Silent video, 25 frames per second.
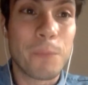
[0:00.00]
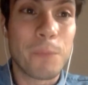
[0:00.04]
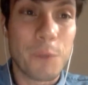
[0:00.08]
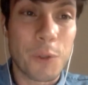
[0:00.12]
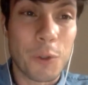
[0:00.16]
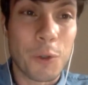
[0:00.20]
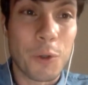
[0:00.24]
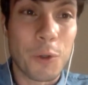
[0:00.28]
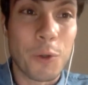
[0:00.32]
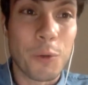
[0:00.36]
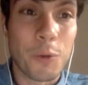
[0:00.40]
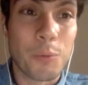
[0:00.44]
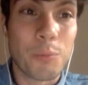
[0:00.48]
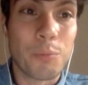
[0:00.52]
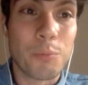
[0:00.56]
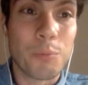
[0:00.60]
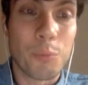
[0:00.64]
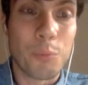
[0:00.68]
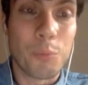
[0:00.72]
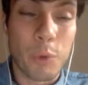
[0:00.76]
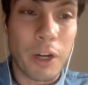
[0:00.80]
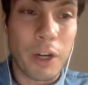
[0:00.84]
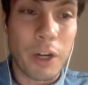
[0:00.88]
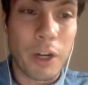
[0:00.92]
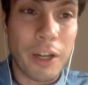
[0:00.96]
So
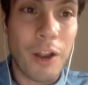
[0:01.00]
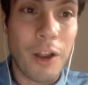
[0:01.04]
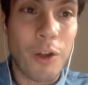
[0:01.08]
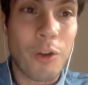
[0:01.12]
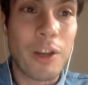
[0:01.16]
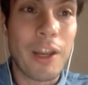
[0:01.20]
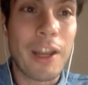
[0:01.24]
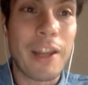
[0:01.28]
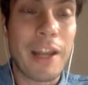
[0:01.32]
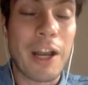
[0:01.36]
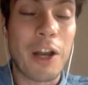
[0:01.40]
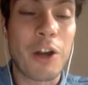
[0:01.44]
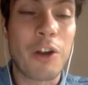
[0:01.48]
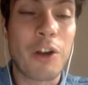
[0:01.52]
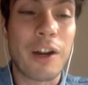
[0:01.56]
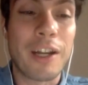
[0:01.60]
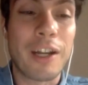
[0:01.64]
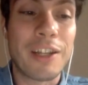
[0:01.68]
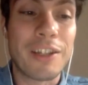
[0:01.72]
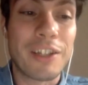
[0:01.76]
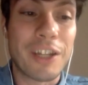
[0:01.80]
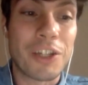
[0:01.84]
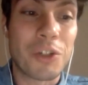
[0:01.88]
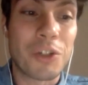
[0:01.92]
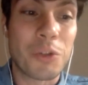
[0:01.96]
we are only a young
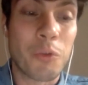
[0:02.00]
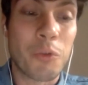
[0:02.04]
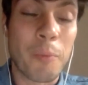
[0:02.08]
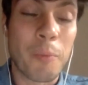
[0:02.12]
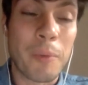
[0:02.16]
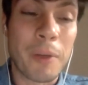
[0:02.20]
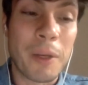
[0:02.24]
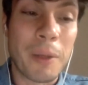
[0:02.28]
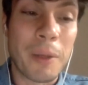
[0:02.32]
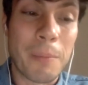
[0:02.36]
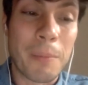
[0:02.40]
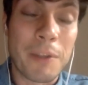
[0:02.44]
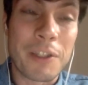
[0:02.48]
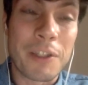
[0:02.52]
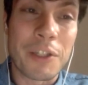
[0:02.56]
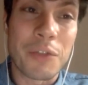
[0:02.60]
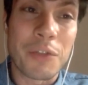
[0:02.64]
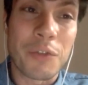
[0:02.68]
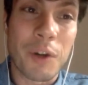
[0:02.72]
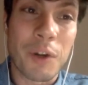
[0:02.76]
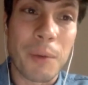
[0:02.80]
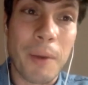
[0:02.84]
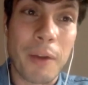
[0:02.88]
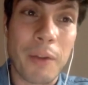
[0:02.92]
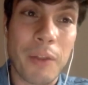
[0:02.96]
organization. We've been in business
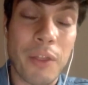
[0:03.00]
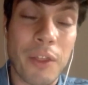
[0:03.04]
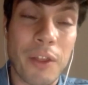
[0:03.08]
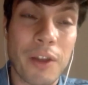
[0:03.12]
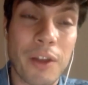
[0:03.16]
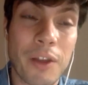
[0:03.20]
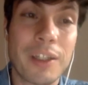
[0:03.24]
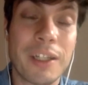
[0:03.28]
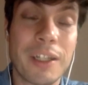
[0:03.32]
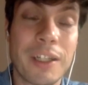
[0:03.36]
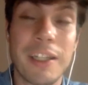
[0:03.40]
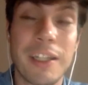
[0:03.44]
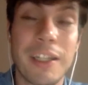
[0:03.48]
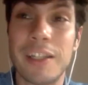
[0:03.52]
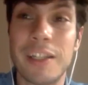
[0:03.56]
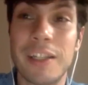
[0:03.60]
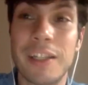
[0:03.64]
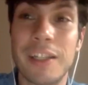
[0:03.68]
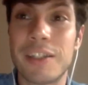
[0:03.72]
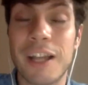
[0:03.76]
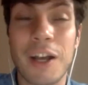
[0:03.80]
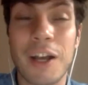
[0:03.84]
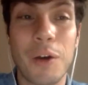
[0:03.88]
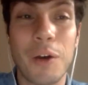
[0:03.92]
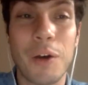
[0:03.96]
for about 13
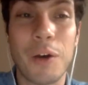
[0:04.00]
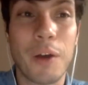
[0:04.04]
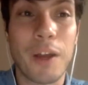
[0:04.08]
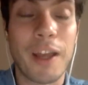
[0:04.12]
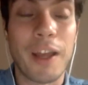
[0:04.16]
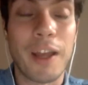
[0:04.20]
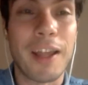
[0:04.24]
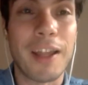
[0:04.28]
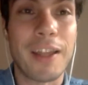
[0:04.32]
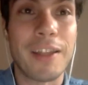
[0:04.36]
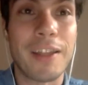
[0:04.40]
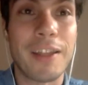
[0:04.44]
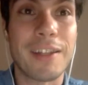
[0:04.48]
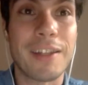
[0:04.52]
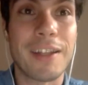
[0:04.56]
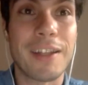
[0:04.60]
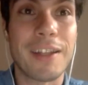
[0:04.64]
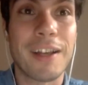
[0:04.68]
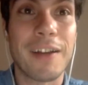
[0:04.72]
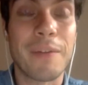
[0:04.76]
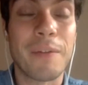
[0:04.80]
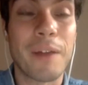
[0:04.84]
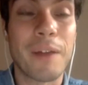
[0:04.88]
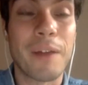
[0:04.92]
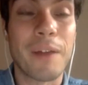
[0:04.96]
years now, and
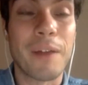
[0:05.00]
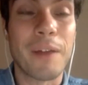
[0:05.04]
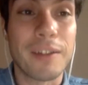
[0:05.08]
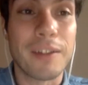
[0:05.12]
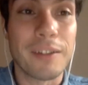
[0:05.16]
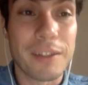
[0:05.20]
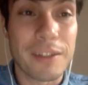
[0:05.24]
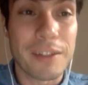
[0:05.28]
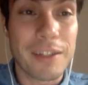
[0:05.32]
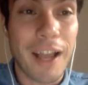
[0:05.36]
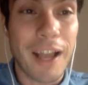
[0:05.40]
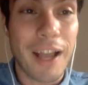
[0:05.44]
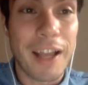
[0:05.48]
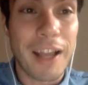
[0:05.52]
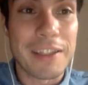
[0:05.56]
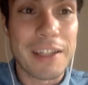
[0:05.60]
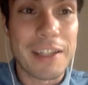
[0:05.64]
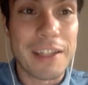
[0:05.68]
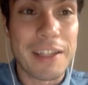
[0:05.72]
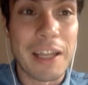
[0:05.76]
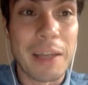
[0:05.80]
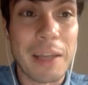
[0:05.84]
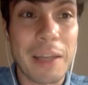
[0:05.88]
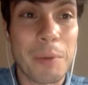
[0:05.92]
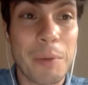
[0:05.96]
the sky's the
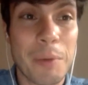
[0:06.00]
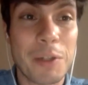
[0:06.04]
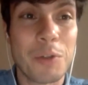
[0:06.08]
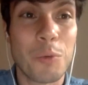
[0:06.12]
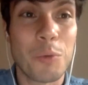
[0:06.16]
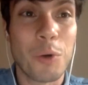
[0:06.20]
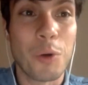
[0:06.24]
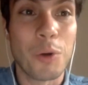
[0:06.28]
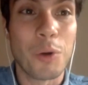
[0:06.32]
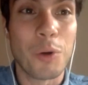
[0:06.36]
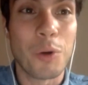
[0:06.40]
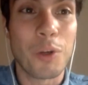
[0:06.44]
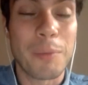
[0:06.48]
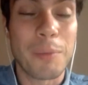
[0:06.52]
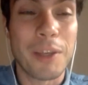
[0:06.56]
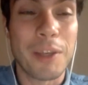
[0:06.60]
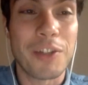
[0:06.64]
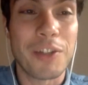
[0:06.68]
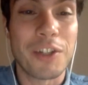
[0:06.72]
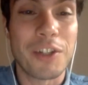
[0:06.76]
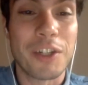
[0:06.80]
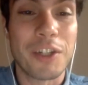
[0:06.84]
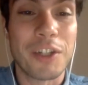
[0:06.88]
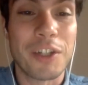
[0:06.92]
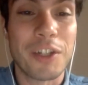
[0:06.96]
limit to what can be
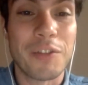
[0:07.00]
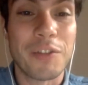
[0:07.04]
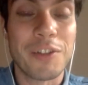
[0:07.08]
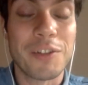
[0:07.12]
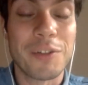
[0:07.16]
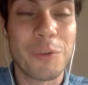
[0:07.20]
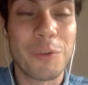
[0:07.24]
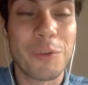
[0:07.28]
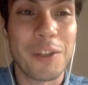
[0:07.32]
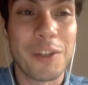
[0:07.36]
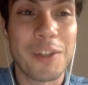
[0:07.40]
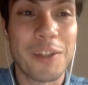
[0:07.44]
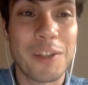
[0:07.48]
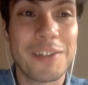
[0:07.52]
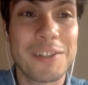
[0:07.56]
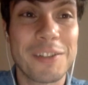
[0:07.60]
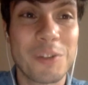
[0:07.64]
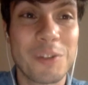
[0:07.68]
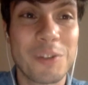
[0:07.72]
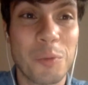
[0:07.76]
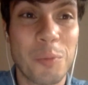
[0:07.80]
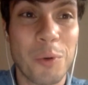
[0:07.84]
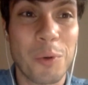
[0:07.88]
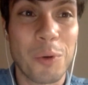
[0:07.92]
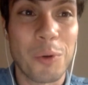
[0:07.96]
achieved with
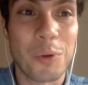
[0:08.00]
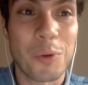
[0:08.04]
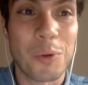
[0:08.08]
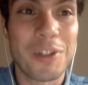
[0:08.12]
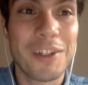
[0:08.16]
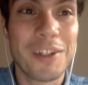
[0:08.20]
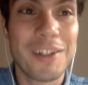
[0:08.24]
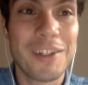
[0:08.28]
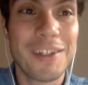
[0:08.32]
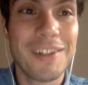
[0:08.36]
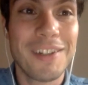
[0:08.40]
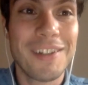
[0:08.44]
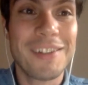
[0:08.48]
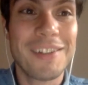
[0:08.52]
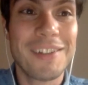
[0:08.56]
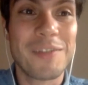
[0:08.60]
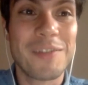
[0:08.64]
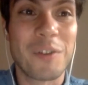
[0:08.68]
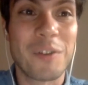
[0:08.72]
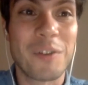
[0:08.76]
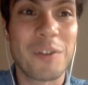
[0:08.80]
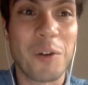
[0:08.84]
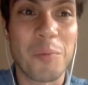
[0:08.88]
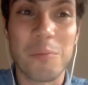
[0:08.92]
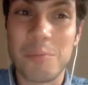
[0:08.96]
support
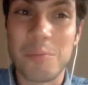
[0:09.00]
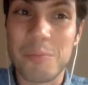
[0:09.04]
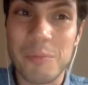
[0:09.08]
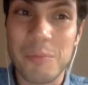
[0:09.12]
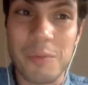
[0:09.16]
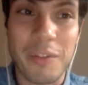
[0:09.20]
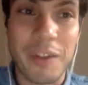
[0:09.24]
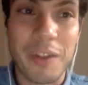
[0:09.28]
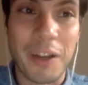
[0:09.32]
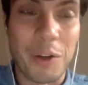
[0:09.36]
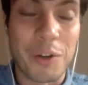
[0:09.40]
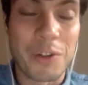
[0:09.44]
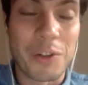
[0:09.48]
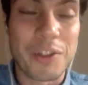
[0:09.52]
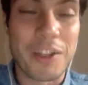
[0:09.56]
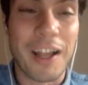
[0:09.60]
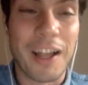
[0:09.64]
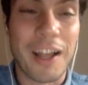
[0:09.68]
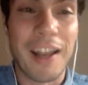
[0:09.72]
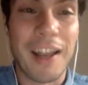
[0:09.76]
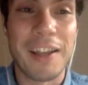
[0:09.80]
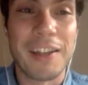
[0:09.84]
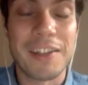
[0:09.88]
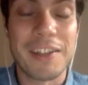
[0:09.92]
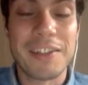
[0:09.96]
from various
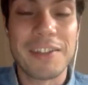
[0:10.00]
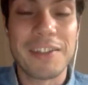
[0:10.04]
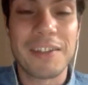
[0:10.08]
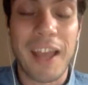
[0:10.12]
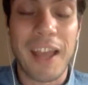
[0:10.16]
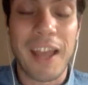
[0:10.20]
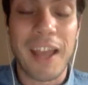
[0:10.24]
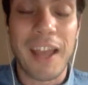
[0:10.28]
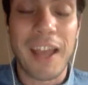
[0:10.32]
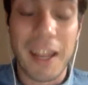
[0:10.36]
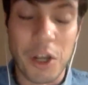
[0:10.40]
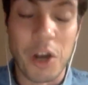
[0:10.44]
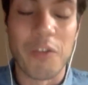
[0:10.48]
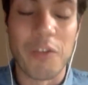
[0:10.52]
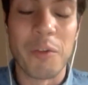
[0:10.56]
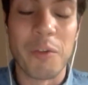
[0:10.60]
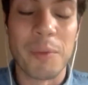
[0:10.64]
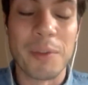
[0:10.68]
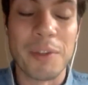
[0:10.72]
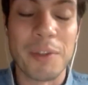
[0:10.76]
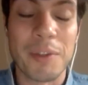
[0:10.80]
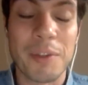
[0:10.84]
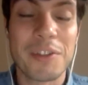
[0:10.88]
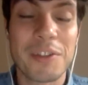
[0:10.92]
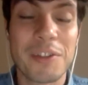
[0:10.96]
allies and
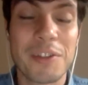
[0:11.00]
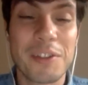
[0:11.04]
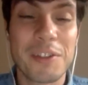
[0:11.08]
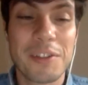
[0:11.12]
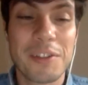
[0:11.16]
governments.